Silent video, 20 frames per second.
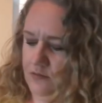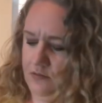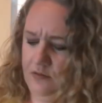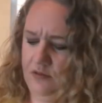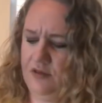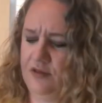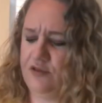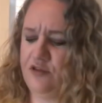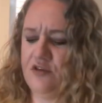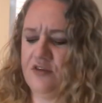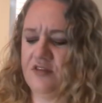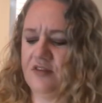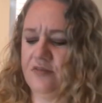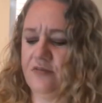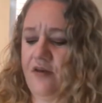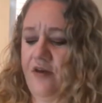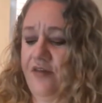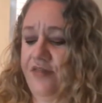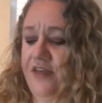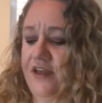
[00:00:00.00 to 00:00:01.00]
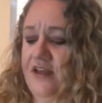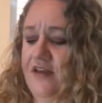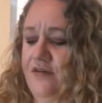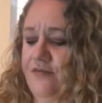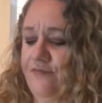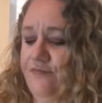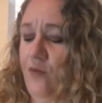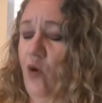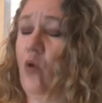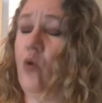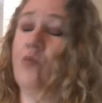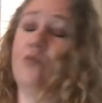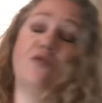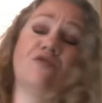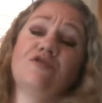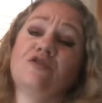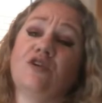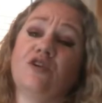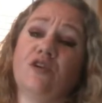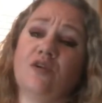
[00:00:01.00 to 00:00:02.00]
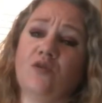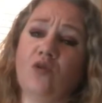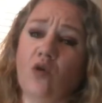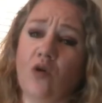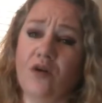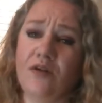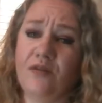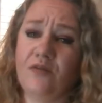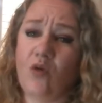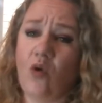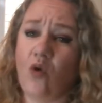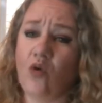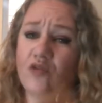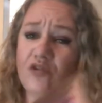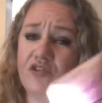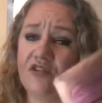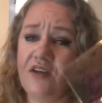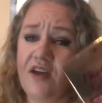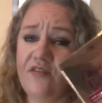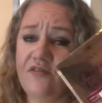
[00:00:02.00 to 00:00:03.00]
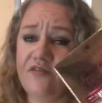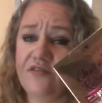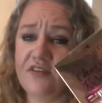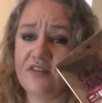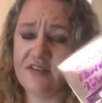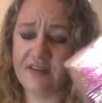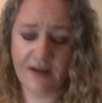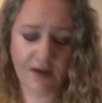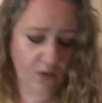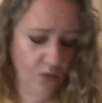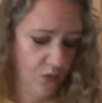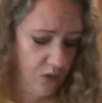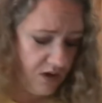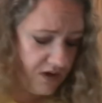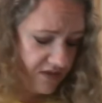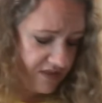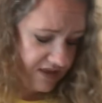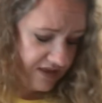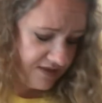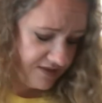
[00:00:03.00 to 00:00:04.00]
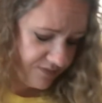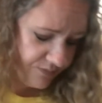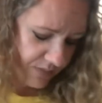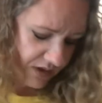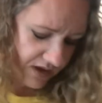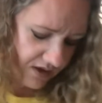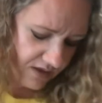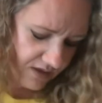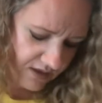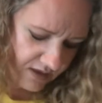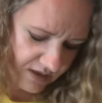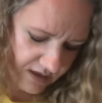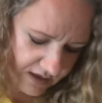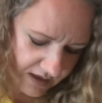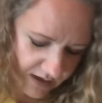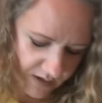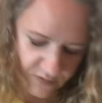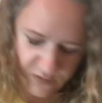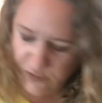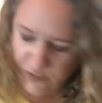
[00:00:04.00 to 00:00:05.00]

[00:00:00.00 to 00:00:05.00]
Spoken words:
I think I almost could have gone and ordered every single one of these, but I was